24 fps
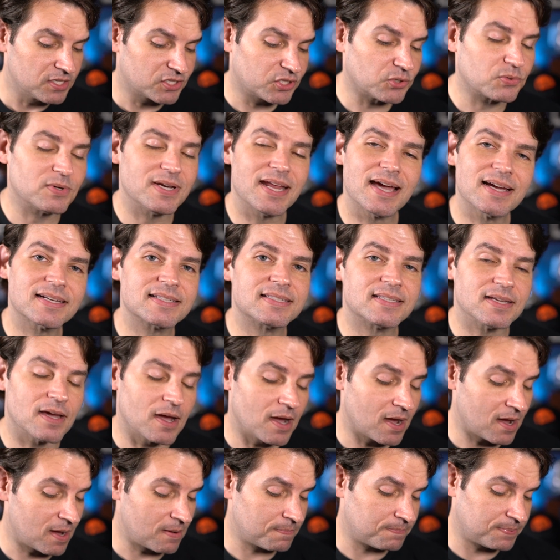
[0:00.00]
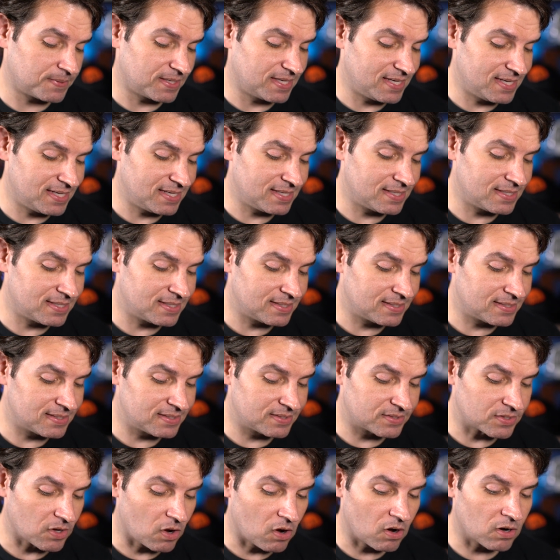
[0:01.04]
So next up
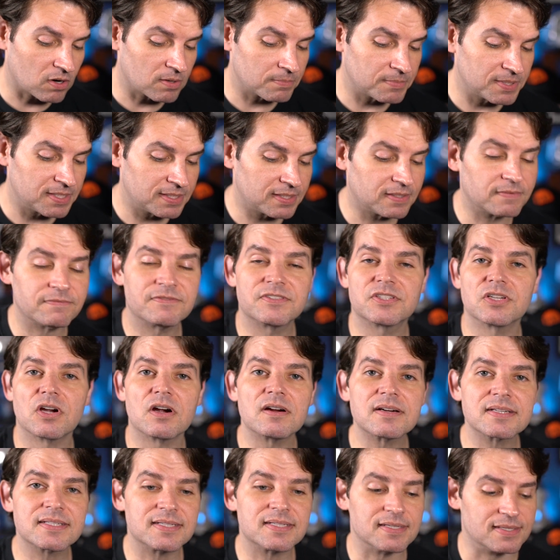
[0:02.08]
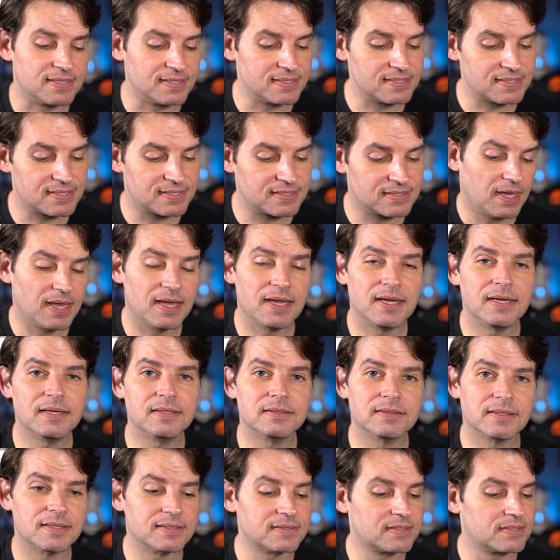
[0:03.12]
is Army of Darkness.
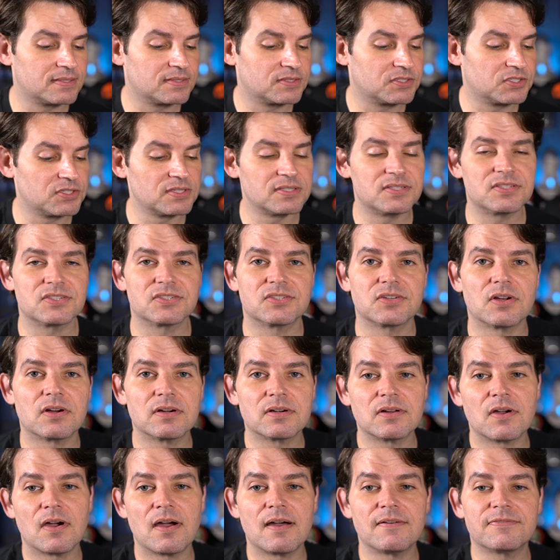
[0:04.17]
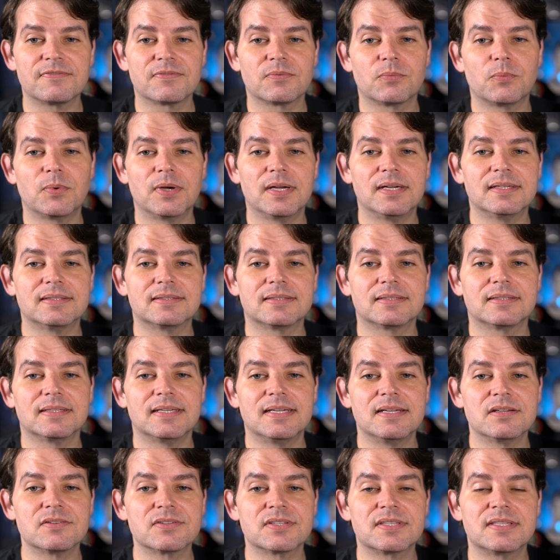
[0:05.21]
And let's just start off with,
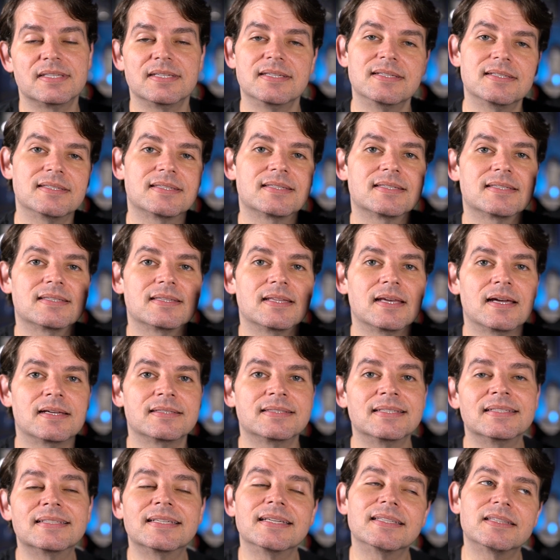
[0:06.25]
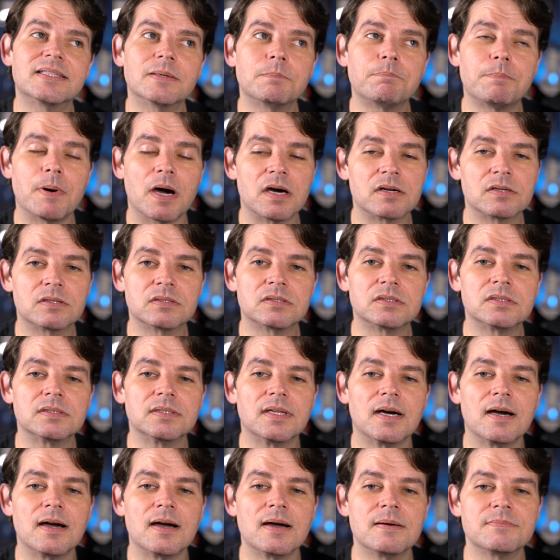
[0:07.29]
here's these, I did get the bundle.
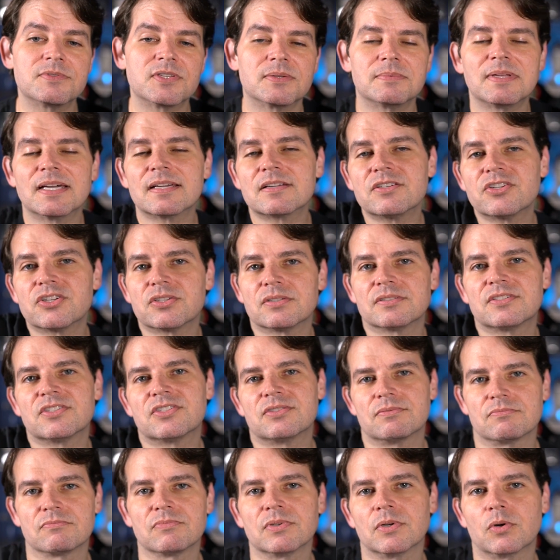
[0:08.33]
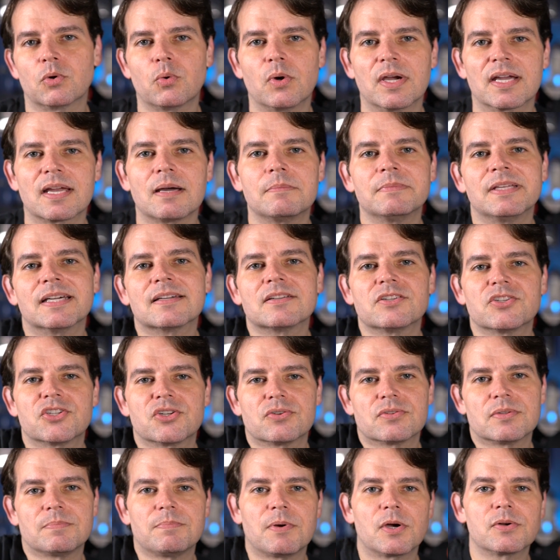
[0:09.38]
So I'm not going to, just real quick, I'm not going to
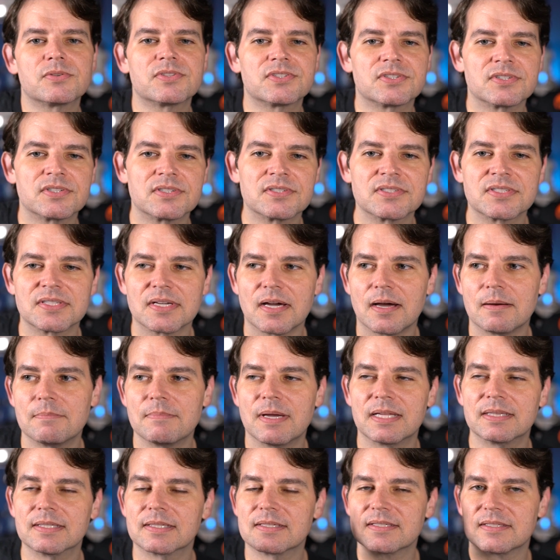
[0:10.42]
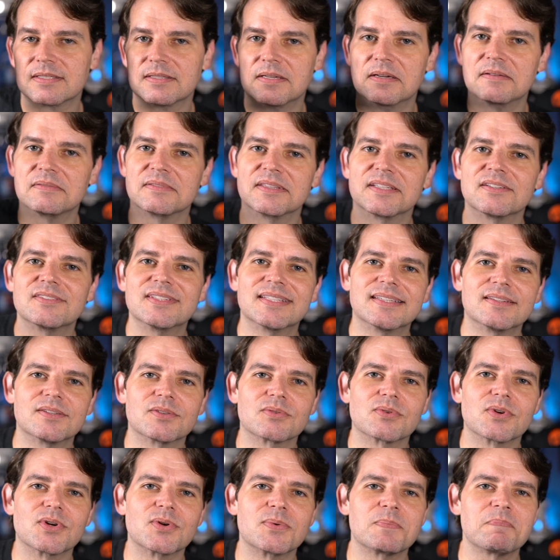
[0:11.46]
show the posters, mainly because they're in the
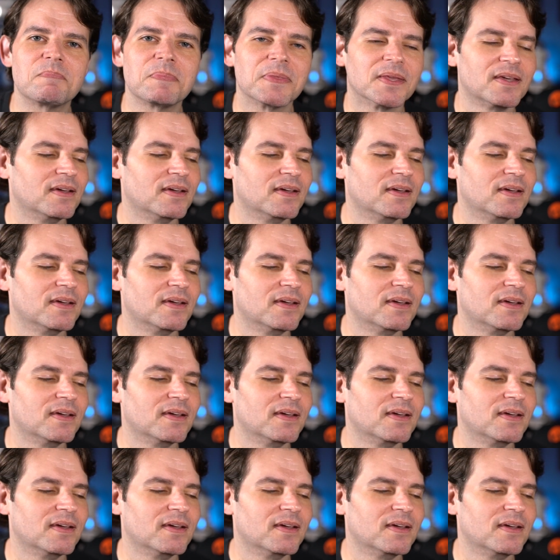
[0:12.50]
other room.